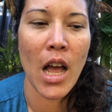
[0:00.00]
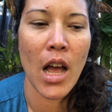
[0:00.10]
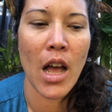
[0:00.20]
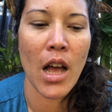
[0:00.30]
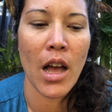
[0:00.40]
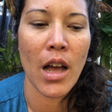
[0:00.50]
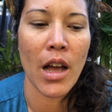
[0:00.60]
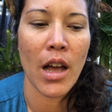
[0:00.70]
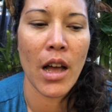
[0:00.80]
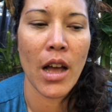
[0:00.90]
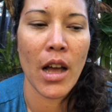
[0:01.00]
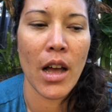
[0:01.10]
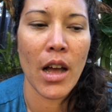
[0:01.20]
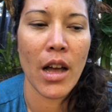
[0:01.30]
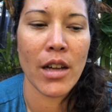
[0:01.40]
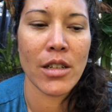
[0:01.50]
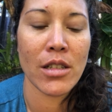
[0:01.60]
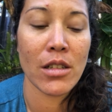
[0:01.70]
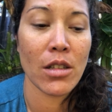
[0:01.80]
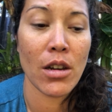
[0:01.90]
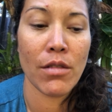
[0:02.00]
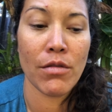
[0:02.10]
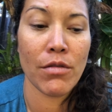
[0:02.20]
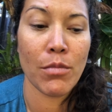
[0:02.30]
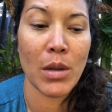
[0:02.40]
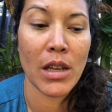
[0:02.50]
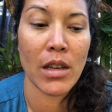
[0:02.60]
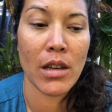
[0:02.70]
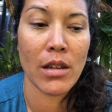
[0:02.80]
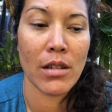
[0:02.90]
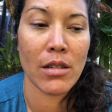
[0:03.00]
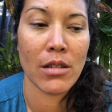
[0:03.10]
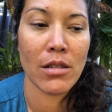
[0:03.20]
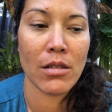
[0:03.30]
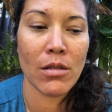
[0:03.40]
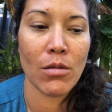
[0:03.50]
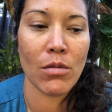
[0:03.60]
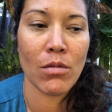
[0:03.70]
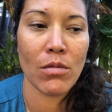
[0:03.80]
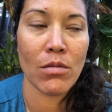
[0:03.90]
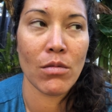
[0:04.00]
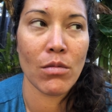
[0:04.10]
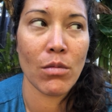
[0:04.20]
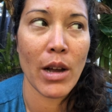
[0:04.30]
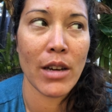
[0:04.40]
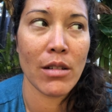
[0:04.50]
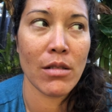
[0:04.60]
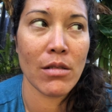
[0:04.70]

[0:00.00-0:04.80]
Uh, just a lot of being wet